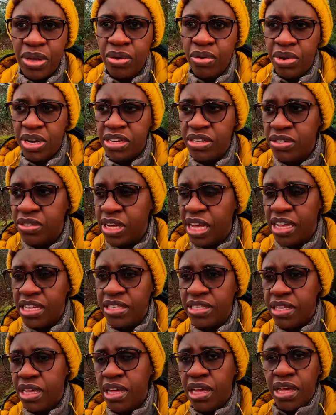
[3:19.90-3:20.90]
we're all right
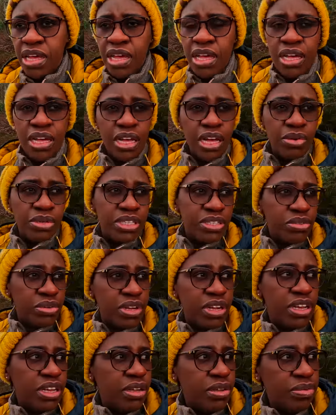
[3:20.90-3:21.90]
guys. Uh, we're
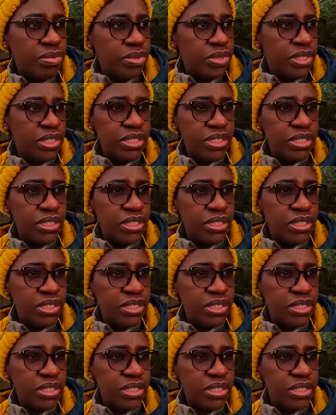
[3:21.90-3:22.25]
just gonna